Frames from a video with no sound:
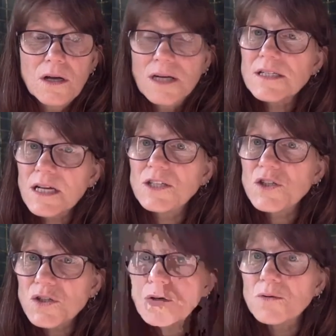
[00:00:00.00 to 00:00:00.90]
A sight
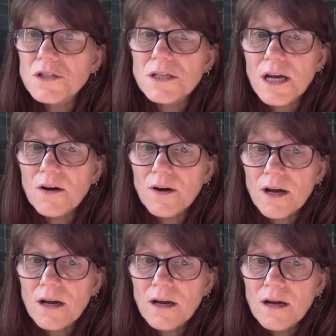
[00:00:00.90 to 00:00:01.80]
so
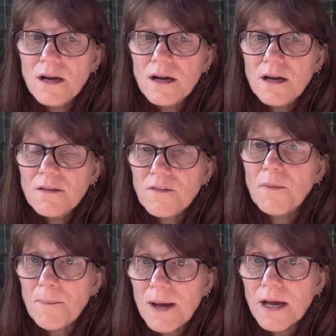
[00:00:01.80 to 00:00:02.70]
scary that
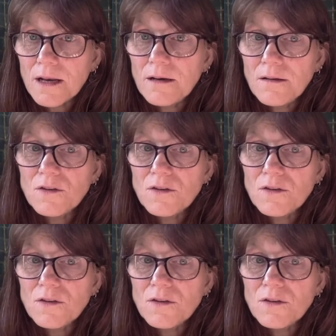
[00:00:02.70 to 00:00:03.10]
the men,